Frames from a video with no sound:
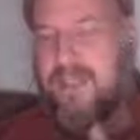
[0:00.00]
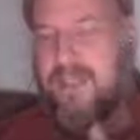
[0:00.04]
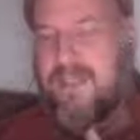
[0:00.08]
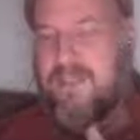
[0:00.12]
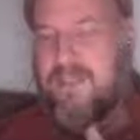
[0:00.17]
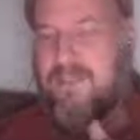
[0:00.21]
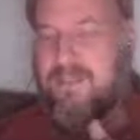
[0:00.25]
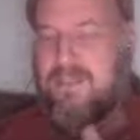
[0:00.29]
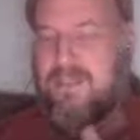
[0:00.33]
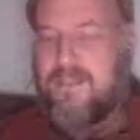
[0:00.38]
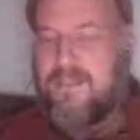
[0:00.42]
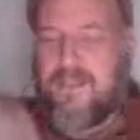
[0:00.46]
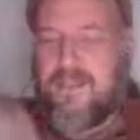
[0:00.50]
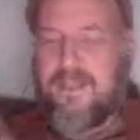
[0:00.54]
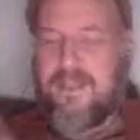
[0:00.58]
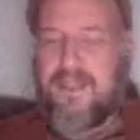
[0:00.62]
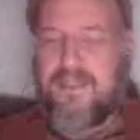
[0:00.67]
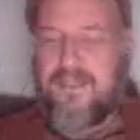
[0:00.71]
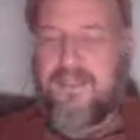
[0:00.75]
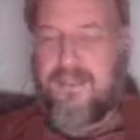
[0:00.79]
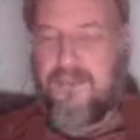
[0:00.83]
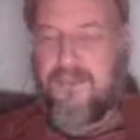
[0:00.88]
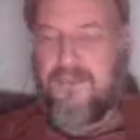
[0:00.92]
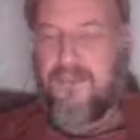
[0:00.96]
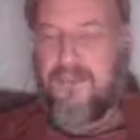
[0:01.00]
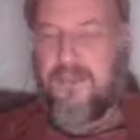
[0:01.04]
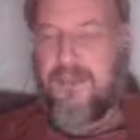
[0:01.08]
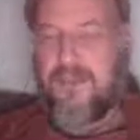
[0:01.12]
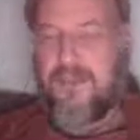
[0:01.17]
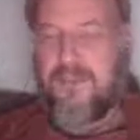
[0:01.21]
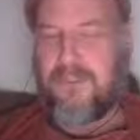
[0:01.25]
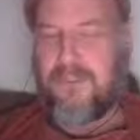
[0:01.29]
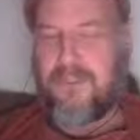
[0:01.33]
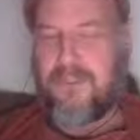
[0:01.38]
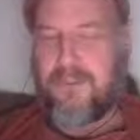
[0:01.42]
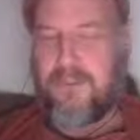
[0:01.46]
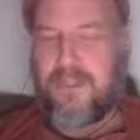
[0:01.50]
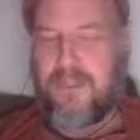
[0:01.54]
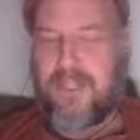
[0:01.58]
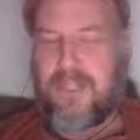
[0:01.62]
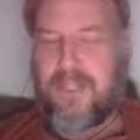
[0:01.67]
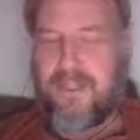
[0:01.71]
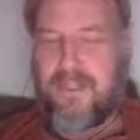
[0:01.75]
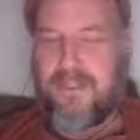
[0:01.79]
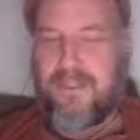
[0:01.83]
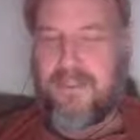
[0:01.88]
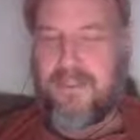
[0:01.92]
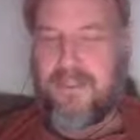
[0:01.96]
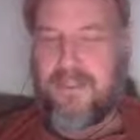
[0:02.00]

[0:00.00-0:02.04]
And in the 1940s you had